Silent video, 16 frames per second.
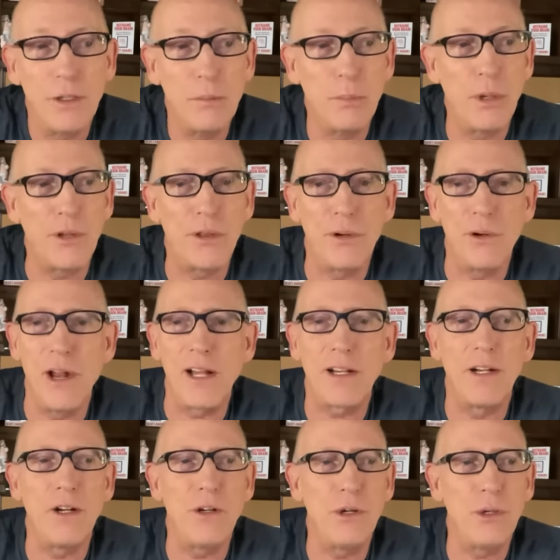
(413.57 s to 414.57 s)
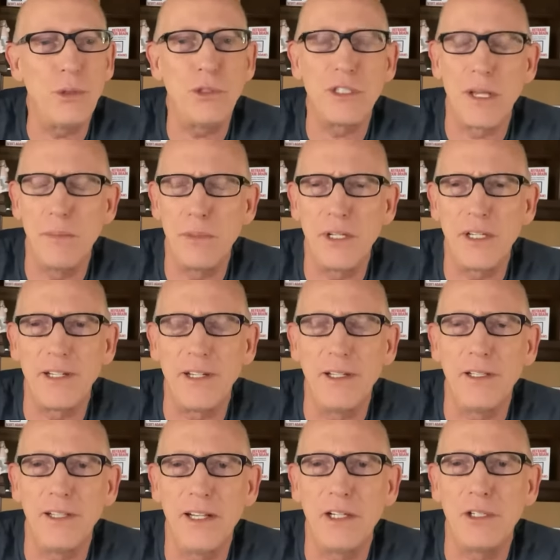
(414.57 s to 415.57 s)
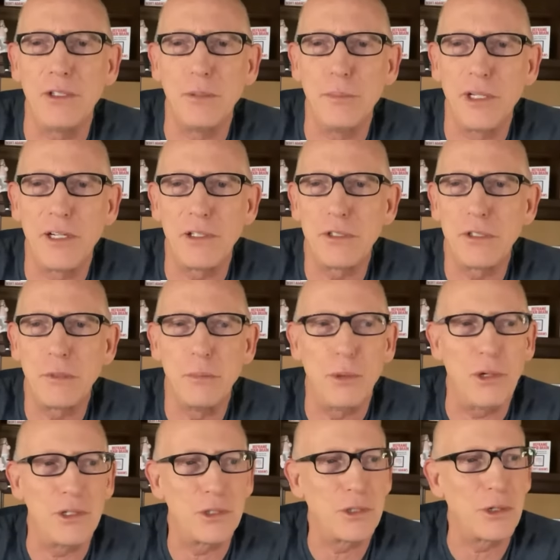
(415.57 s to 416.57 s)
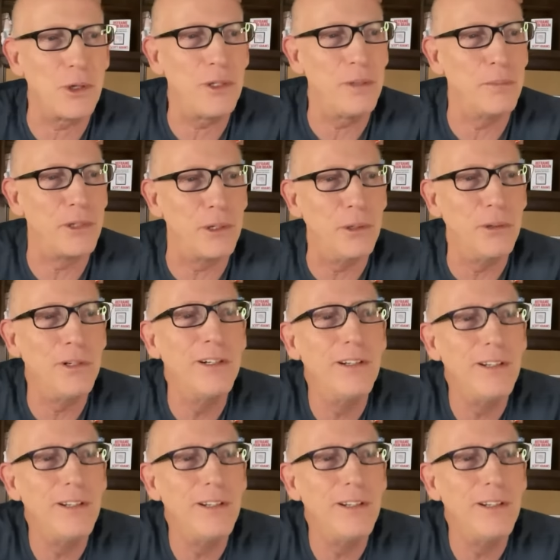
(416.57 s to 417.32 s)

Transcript: but they're not going to do something illegal because the boss told them to.